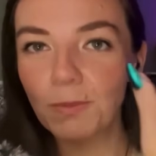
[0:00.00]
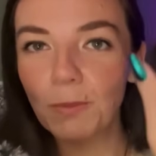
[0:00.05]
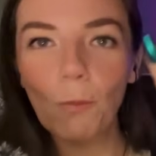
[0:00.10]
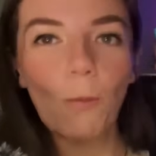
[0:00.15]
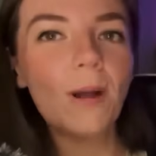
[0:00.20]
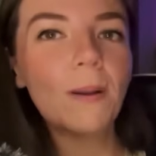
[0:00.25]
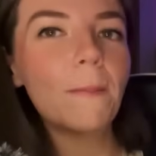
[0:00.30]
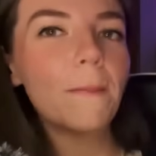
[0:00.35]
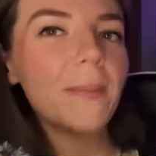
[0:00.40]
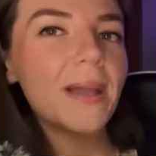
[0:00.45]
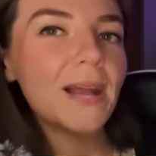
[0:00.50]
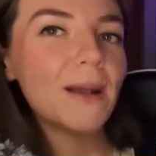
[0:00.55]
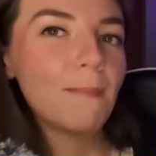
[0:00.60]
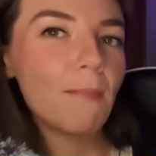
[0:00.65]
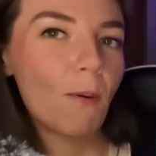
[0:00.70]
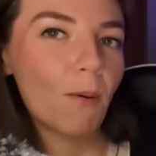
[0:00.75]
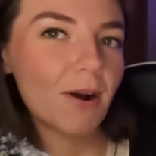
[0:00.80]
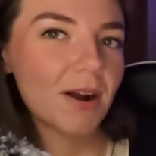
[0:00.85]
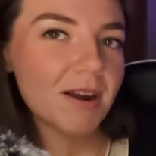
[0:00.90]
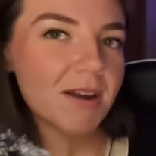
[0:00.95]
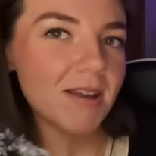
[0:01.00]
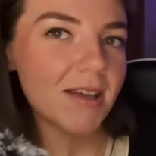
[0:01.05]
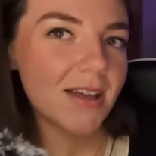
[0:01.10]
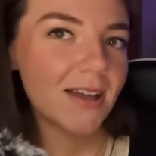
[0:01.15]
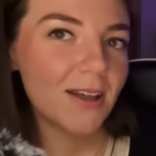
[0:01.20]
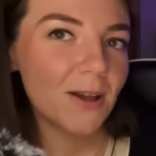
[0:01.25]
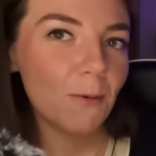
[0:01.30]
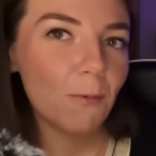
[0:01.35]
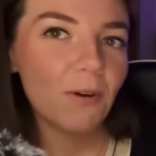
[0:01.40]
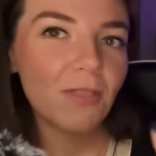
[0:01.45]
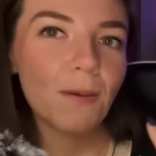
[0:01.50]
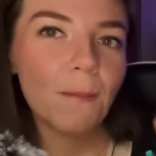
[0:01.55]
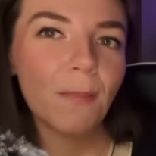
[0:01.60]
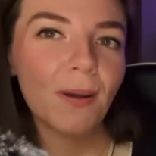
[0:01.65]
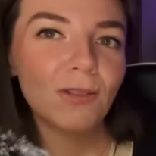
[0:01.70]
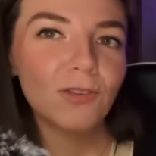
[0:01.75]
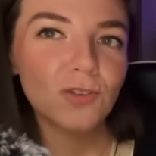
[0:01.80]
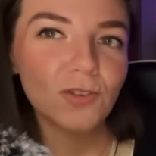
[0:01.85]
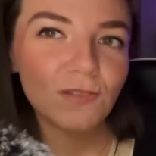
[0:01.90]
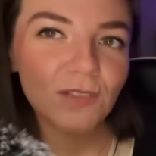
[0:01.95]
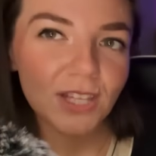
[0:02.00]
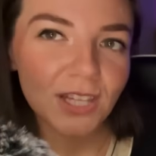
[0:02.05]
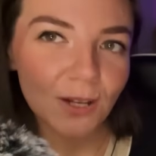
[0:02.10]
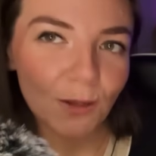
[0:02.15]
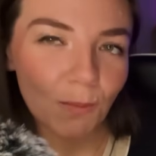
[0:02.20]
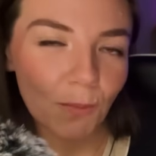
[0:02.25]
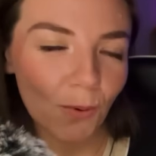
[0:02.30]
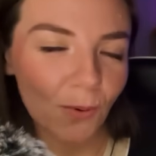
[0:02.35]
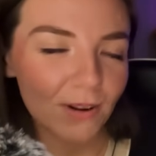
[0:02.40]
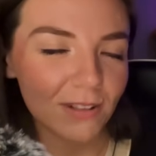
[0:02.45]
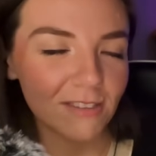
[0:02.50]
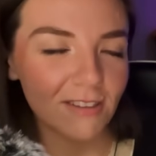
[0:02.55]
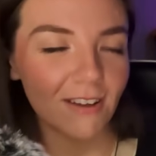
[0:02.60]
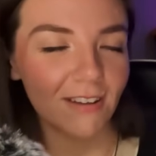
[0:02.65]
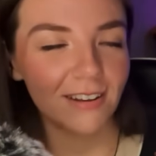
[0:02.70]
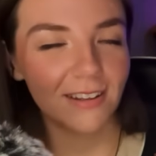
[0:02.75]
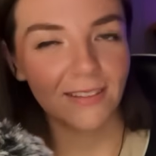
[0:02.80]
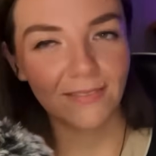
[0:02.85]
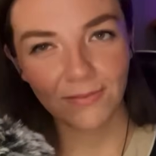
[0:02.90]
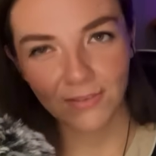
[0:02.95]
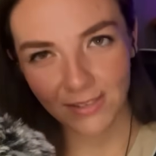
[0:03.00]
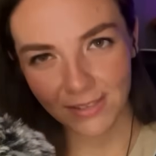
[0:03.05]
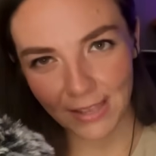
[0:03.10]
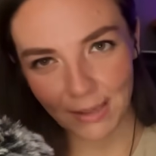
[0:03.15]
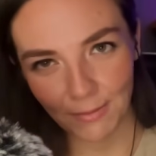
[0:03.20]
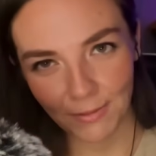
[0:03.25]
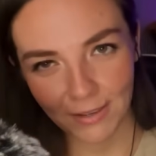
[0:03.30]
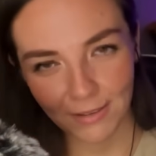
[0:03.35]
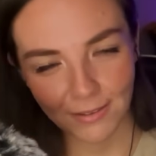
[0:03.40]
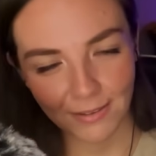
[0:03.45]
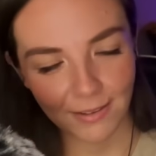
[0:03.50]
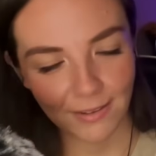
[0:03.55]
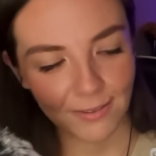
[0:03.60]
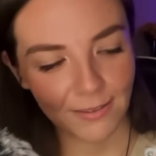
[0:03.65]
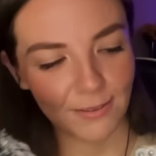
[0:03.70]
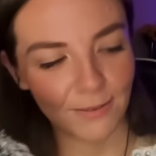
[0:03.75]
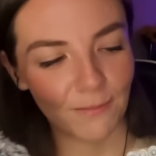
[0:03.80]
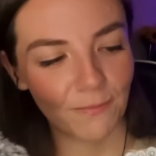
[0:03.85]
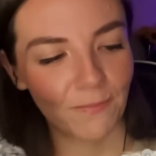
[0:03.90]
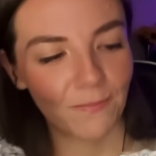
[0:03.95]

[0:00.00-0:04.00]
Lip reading: one big board with a bunch of little boards on it. Does that make sense?